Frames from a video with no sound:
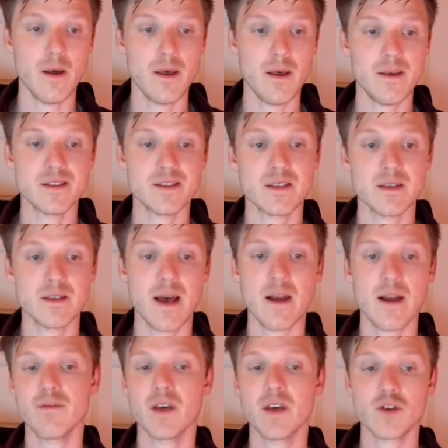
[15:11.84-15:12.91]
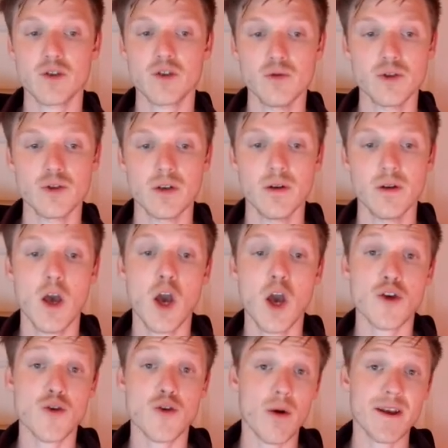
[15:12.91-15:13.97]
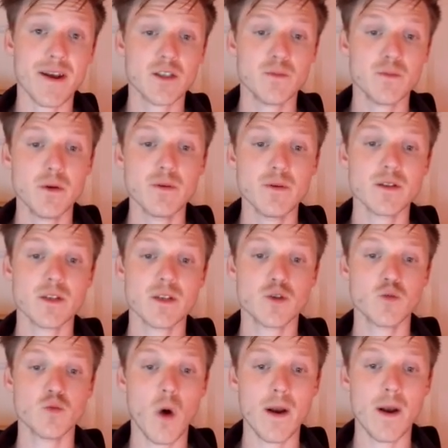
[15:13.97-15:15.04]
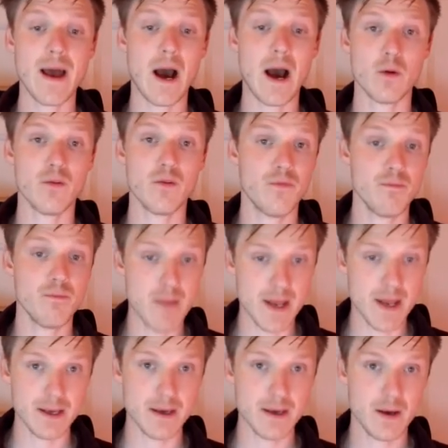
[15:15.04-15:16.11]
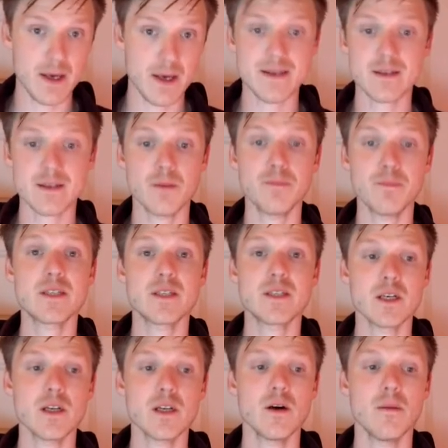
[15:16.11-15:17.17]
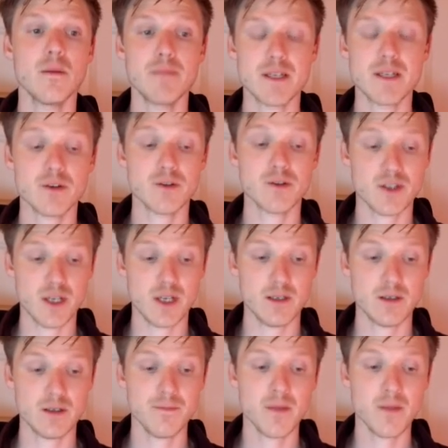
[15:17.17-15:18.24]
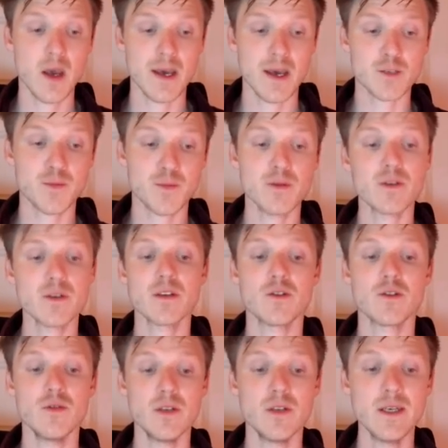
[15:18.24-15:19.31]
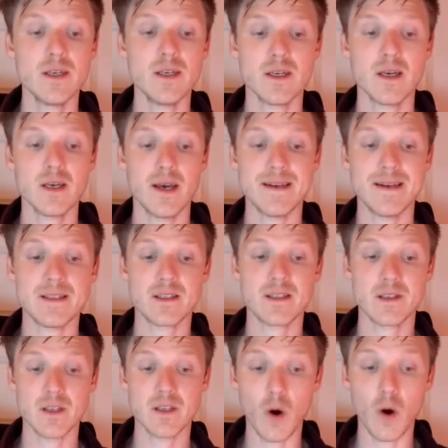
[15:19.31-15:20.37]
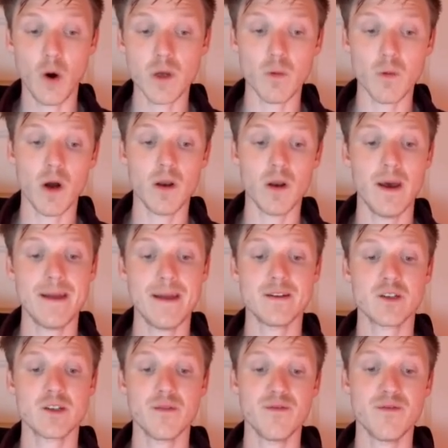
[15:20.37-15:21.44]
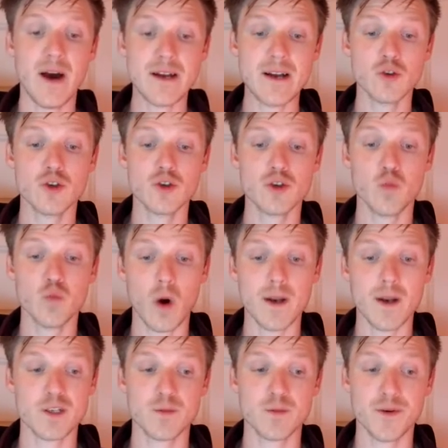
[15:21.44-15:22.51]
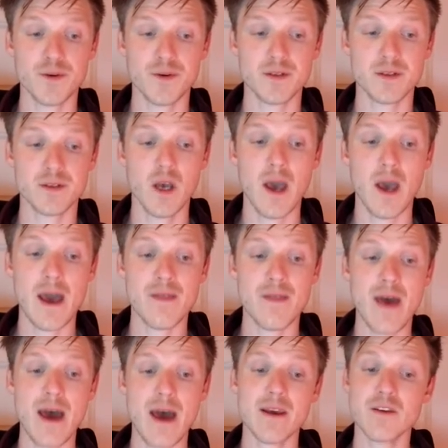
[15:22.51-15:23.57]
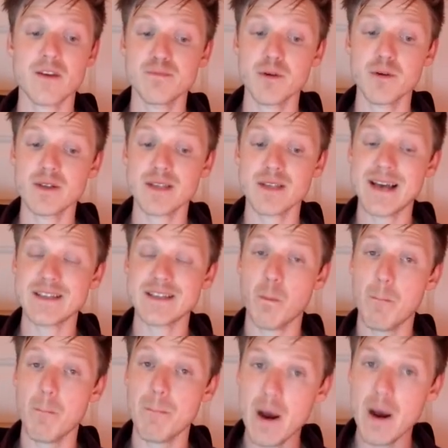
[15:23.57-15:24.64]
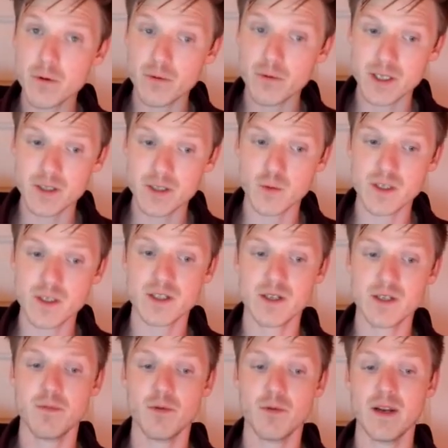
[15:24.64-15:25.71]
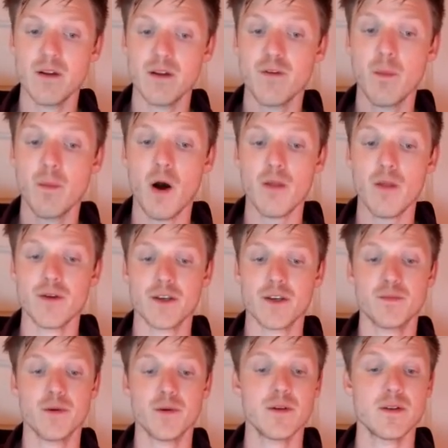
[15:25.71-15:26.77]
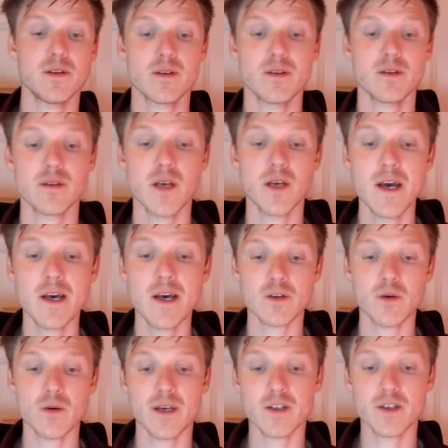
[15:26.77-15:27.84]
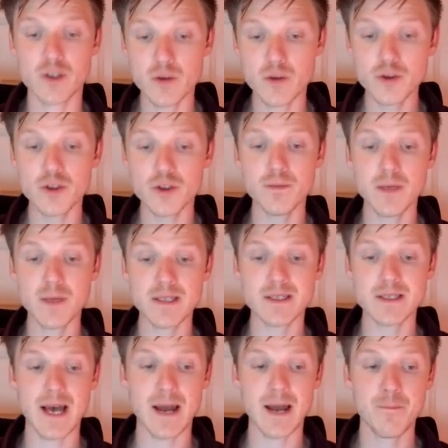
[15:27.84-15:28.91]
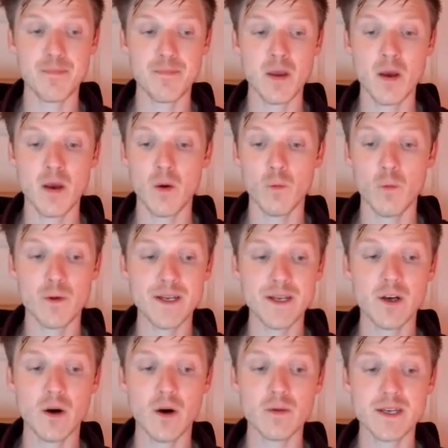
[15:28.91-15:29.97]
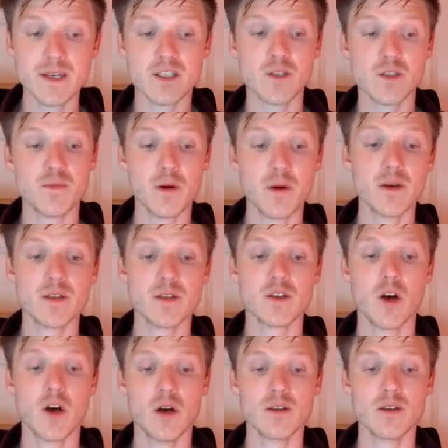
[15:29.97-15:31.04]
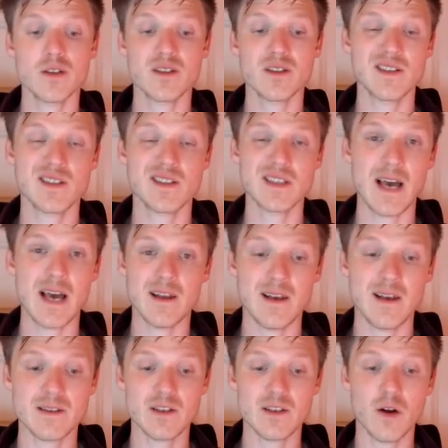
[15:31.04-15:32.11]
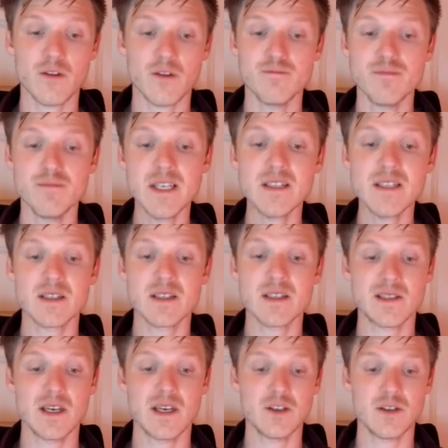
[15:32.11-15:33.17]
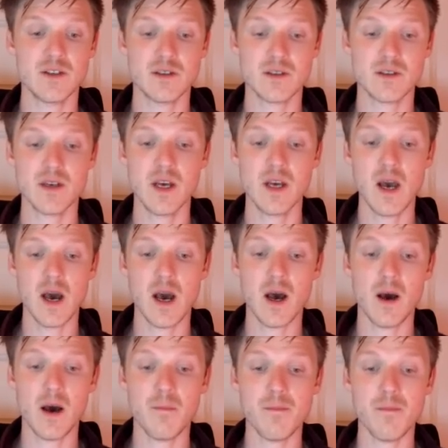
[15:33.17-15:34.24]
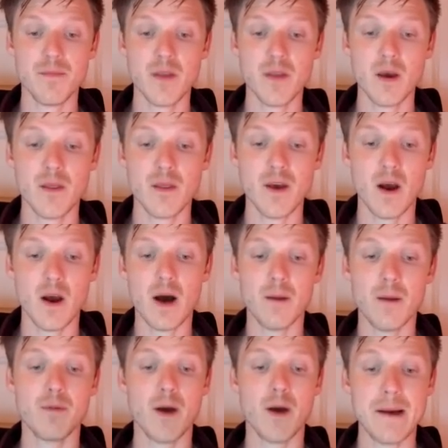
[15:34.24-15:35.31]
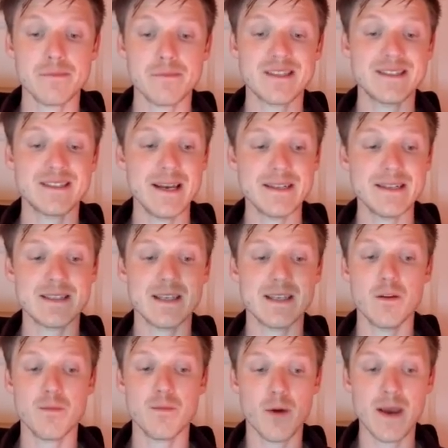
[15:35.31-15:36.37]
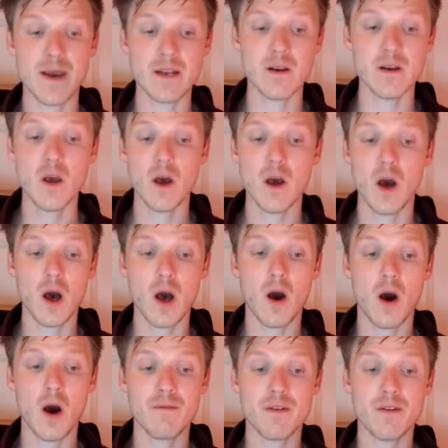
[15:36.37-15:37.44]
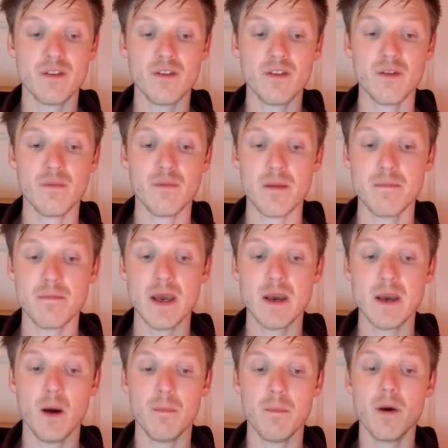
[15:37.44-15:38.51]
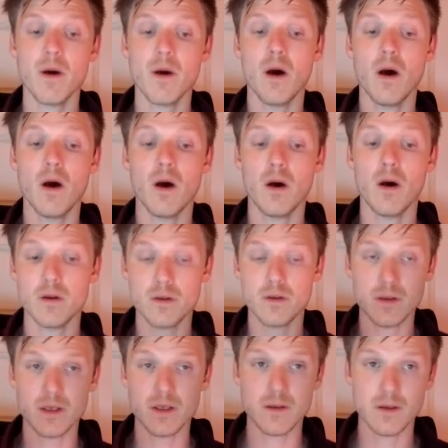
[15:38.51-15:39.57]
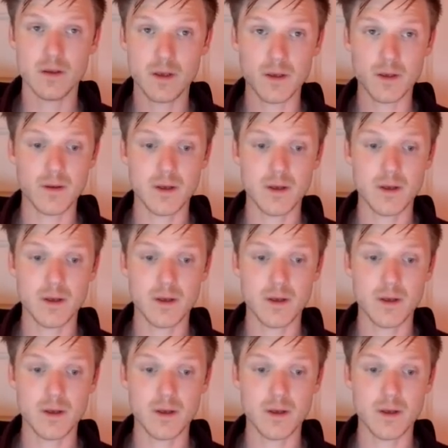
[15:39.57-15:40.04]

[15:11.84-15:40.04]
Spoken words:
is that of exclusion. Your experience is one out of many. It is a particular mental state. Experience is unique, it is the only one, and it's confined to just one experience. And that experience has boundaries which separate it from other experiences. So exclusion means that we don't experience consciousness as a lot of mini sensations. There are perhaps states in the brain of the system that make up the